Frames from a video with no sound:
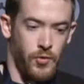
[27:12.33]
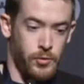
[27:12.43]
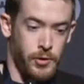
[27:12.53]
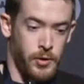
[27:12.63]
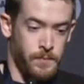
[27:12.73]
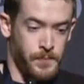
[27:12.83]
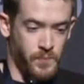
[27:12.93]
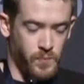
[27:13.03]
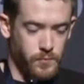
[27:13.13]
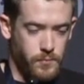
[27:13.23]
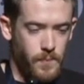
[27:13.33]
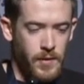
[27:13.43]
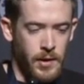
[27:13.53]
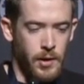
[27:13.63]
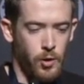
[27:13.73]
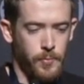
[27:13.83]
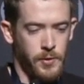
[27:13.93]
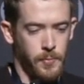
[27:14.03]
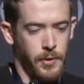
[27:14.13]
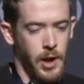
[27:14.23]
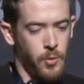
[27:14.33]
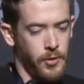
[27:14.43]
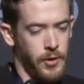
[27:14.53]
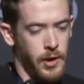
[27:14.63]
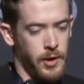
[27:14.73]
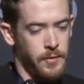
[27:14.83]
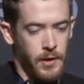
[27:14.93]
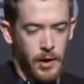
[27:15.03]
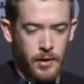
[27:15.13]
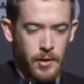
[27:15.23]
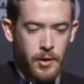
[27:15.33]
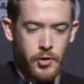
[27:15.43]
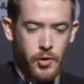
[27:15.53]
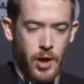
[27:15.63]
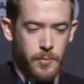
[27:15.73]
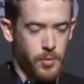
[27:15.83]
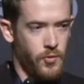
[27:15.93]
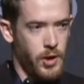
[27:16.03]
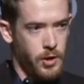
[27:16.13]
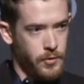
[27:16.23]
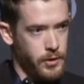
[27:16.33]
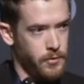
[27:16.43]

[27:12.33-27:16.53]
folder, it will be split out with that initial output file